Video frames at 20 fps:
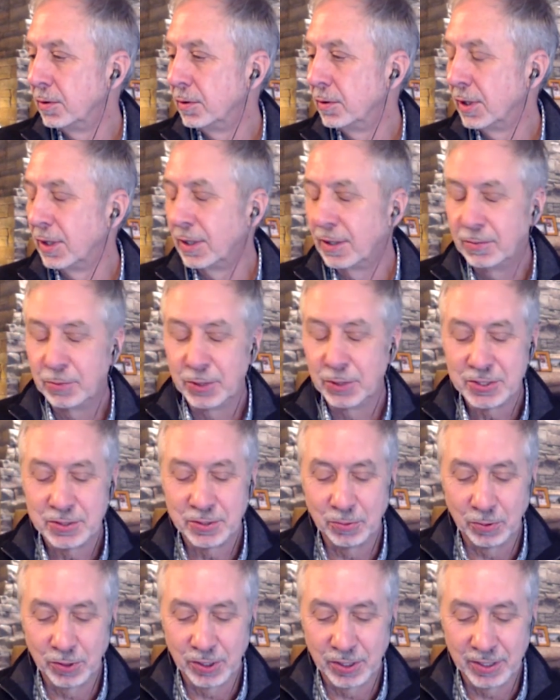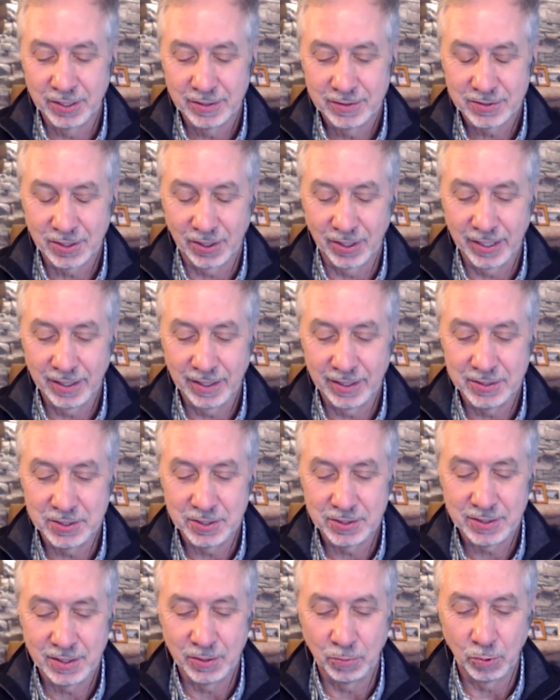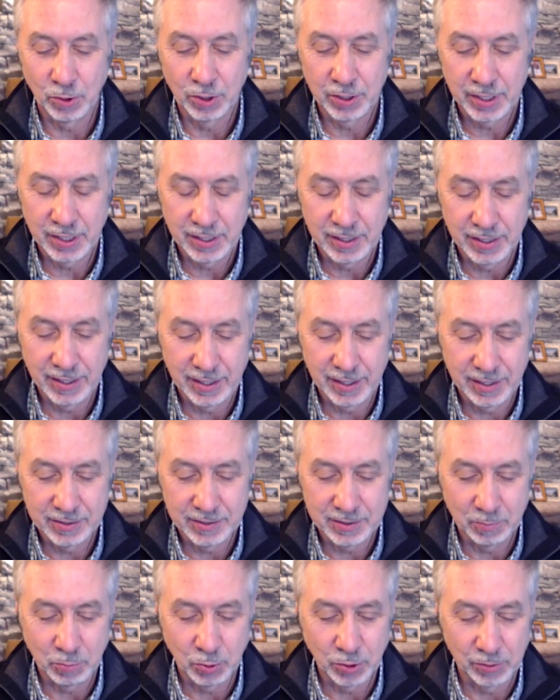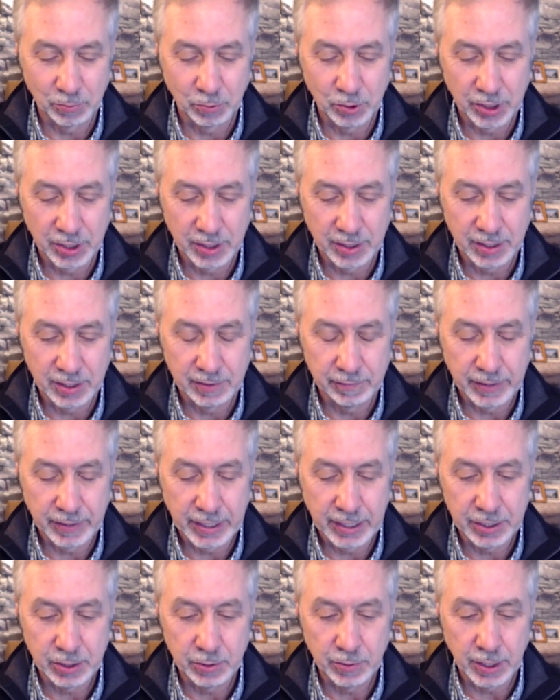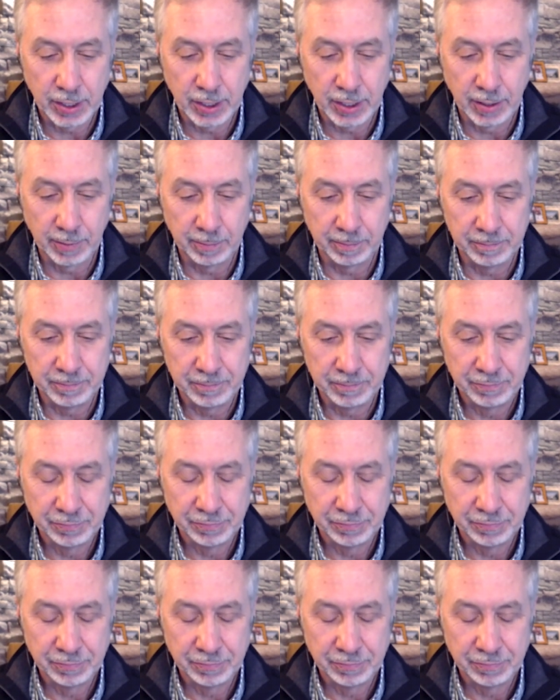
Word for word: oh, what's the word sorry i just the word that is the important word in the in the value um,